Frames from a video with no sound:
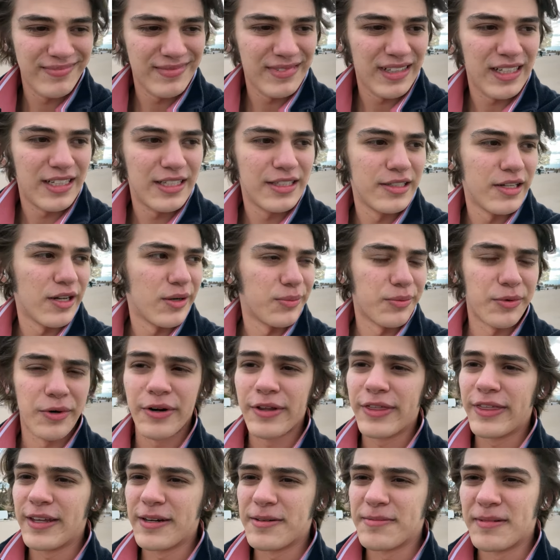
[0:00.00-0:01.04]
it's not
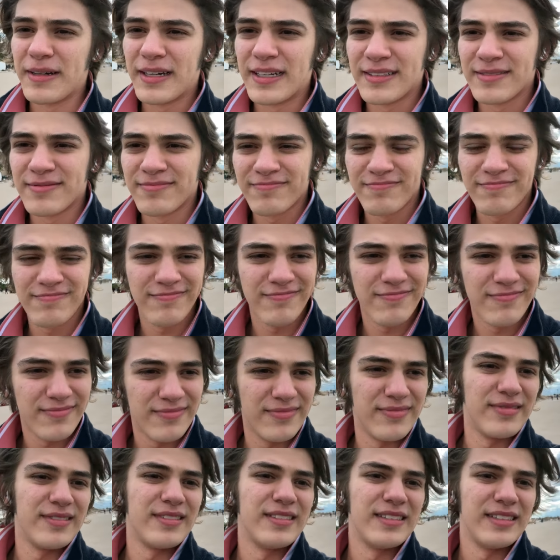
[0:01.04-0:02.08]
worth it, man.
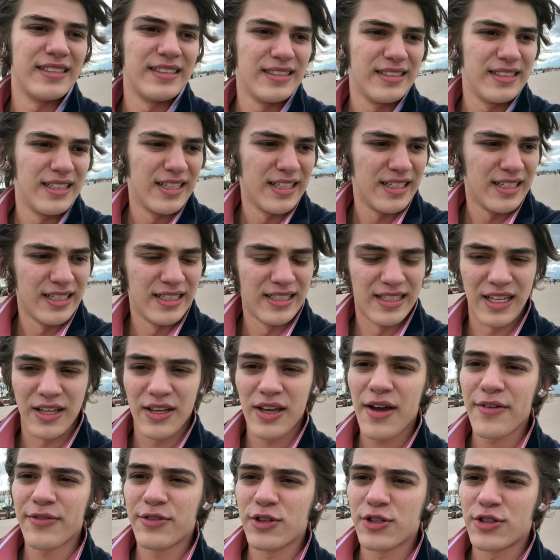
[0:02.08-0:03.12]

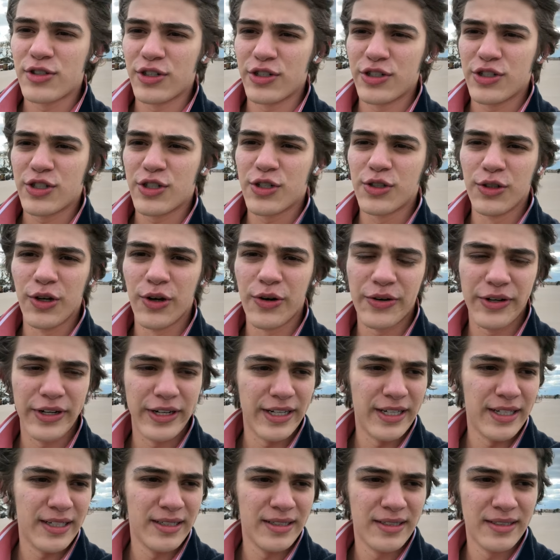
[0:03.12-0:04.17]
You have to search glory,
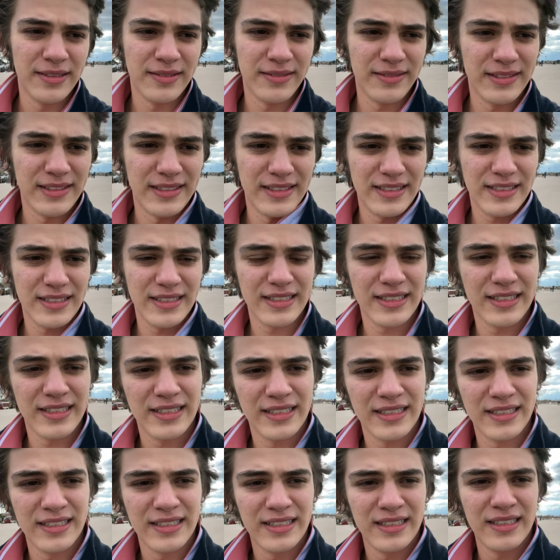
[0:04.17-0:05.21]
but
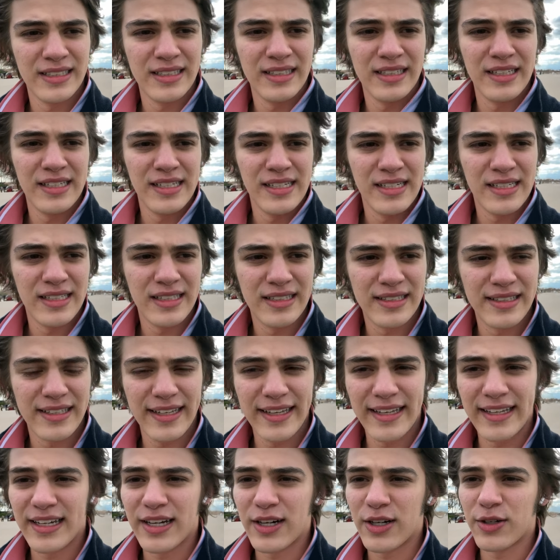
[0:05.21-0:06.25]

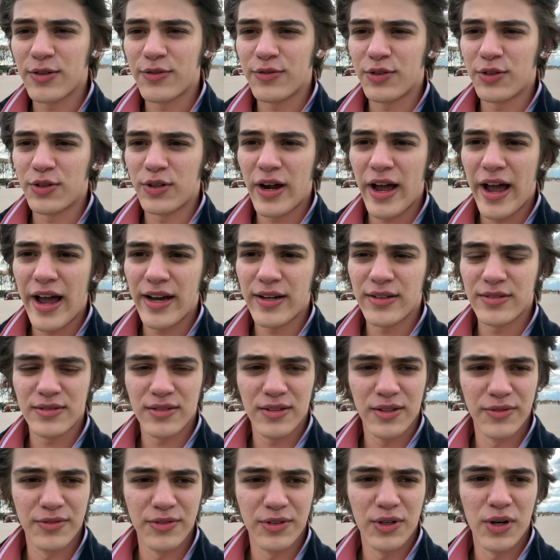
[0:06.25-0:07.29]
take care of your health,
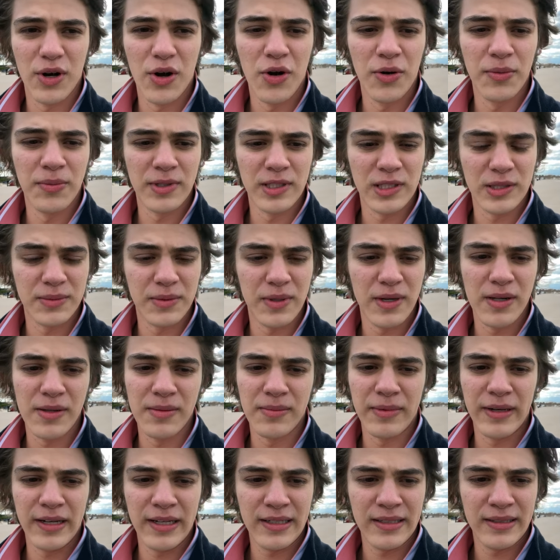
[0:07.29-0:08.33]
your home as well,
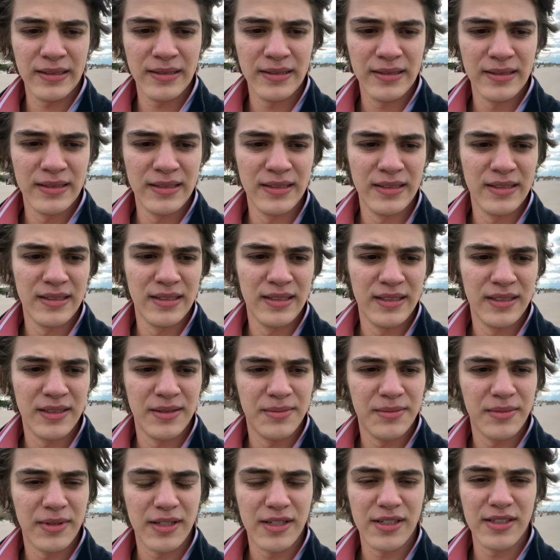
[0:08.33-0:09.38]
man.
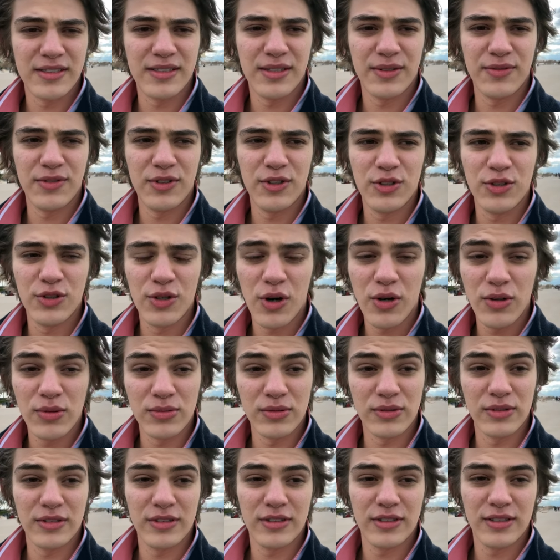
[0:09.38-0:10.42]
Because if you don't, you'll
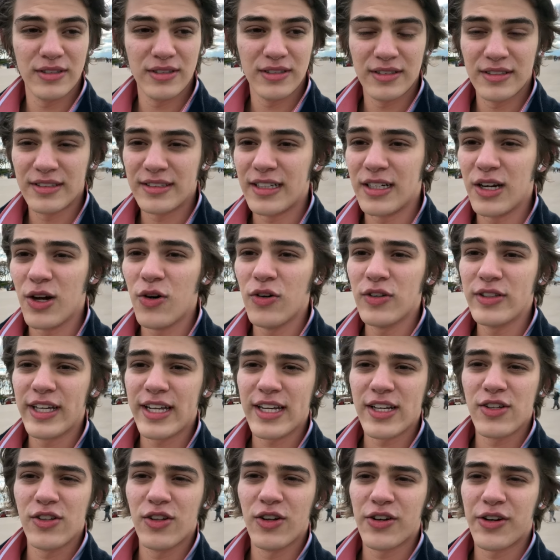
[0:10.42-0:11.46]
let
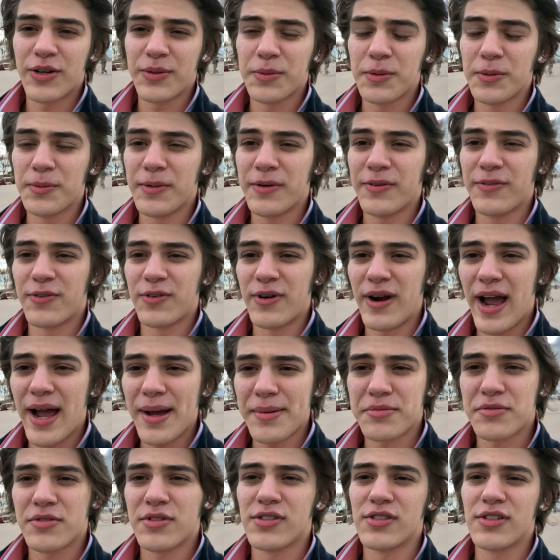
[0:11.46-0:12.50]
that glory be
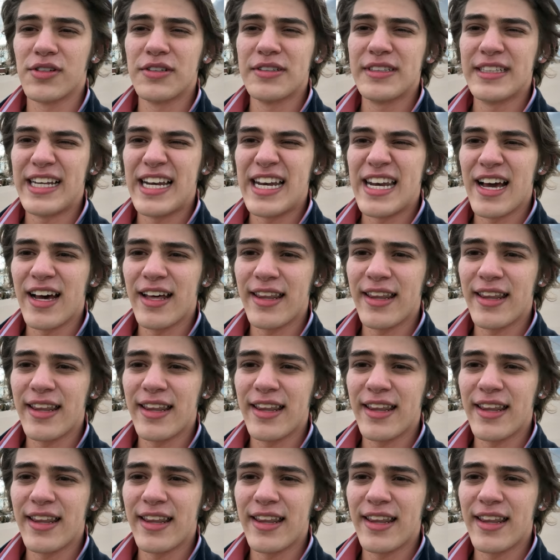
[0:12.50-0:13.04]
forever, so don't leave